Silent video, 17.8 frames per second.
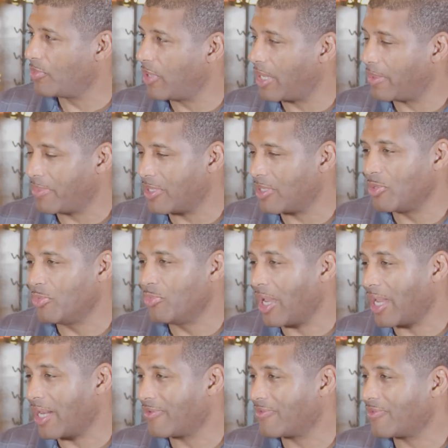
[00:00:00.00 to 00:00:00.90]
maybe you
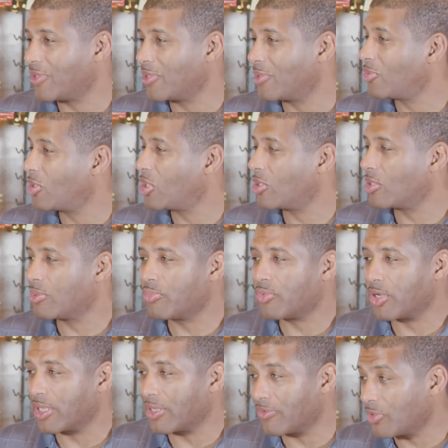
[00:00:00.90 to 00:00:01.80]
might have either been on the
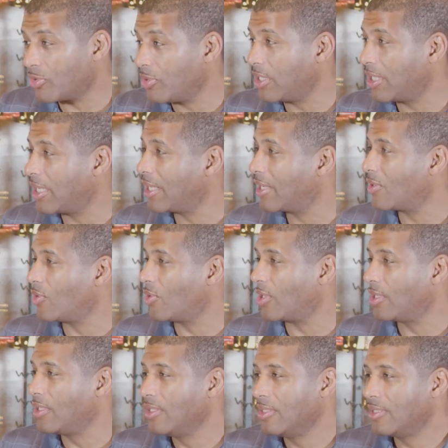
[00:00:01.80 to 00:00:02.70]
brink of quitting
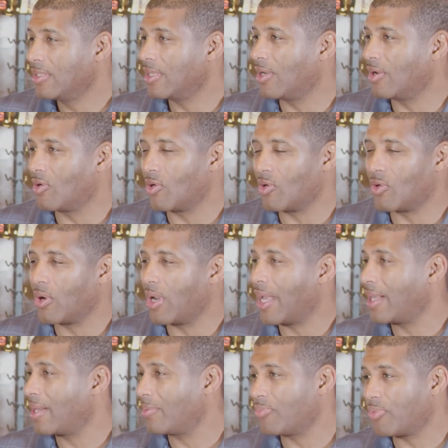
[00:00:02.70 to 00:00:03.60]
or
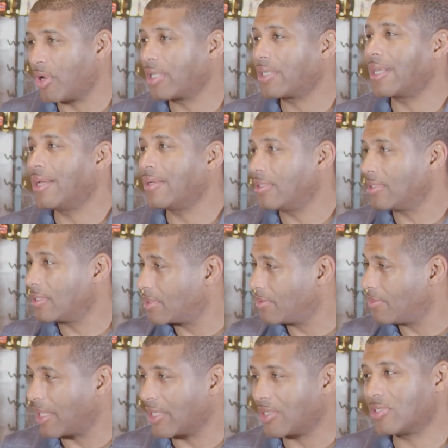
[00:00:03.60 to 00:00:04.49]
had a breakdown in
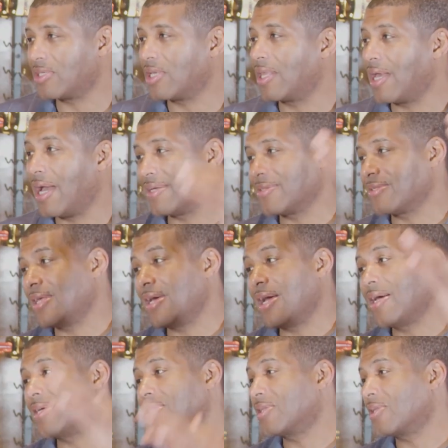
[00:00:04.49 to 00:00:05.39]
some, like you said, the highs of the
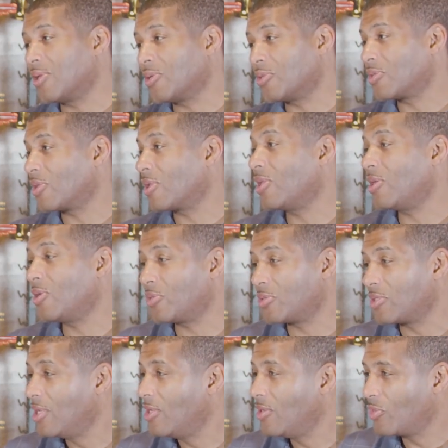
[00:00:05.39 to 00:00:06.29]
highs, the lows of the
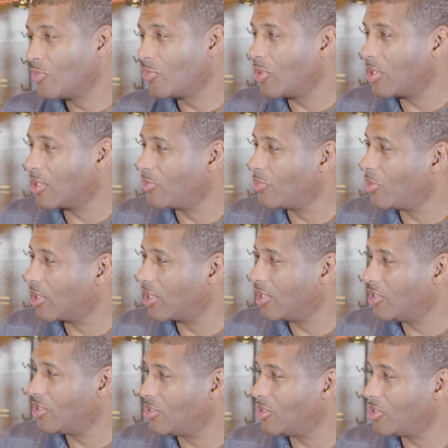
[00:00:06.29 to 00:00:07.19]
lows. What
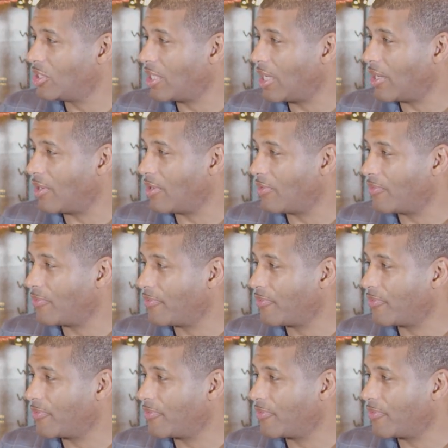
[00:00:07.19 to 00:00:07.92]
could you share